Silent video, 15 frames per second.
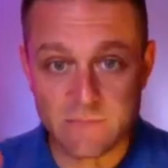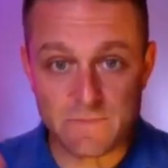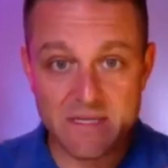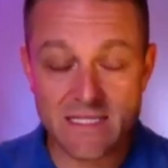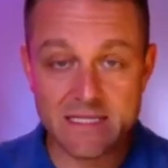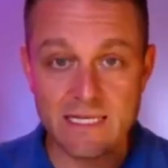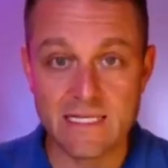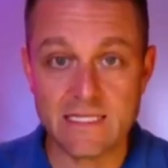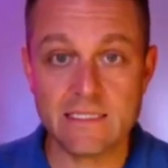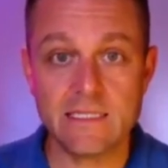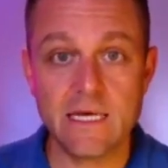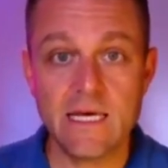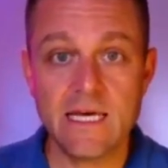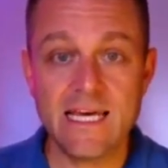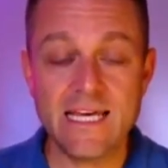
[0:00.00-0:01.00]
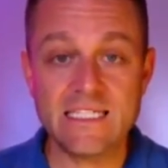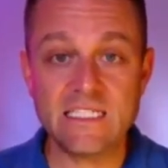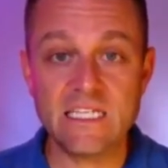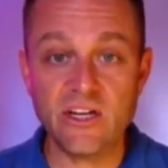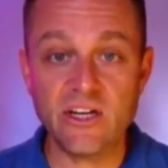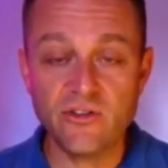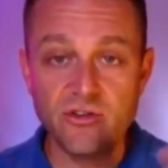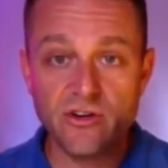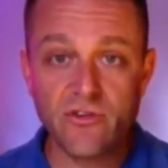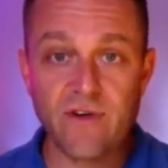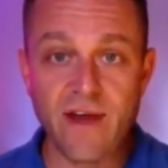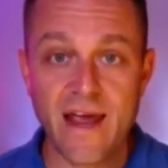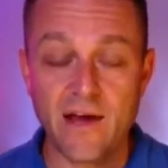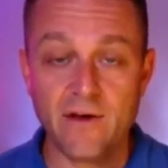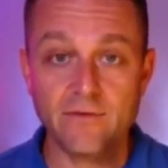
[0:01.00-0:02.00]
business is geared
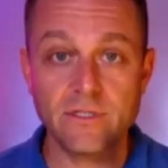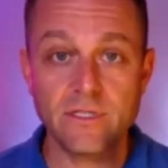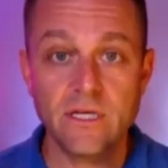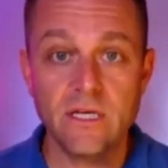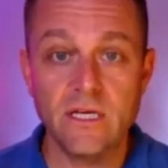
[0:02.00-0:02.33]
around